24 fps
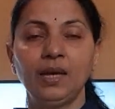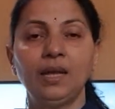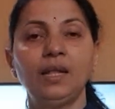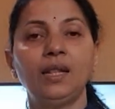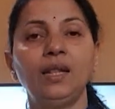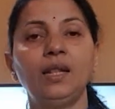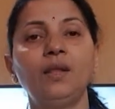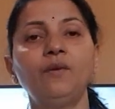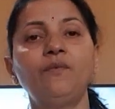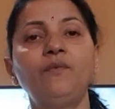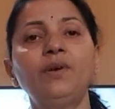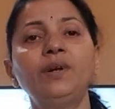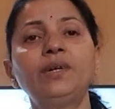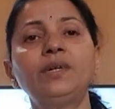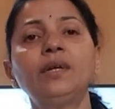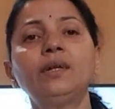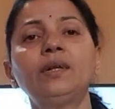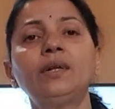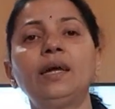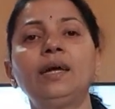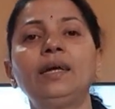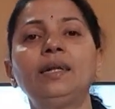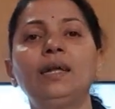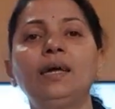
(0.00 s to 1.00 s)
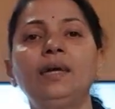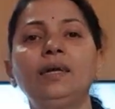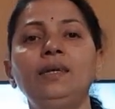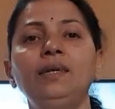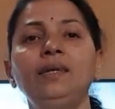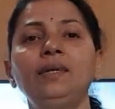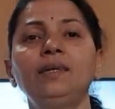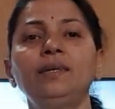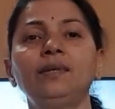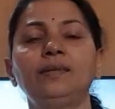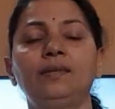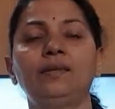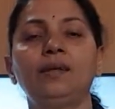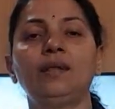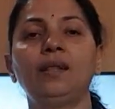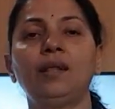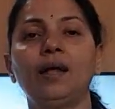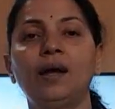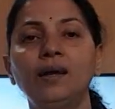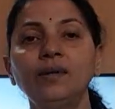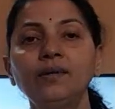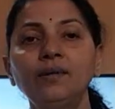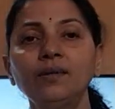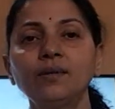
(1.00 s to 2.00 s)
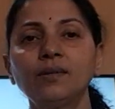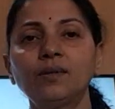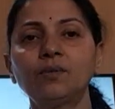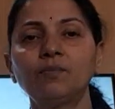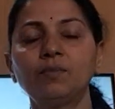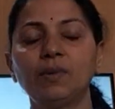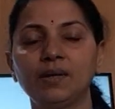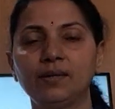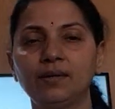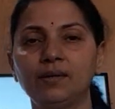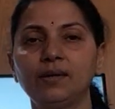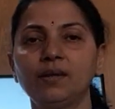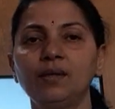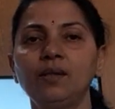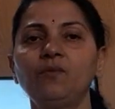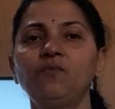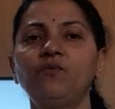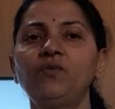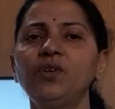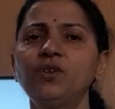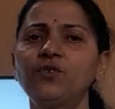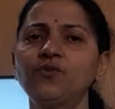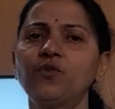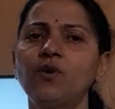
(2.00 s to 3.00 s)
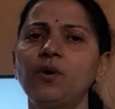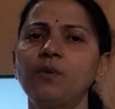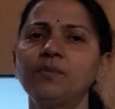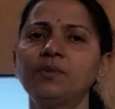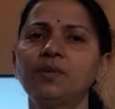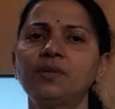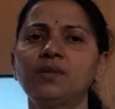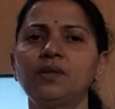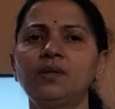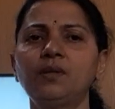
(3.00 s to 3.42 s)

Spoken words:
Levator ani is the largest muscle which forms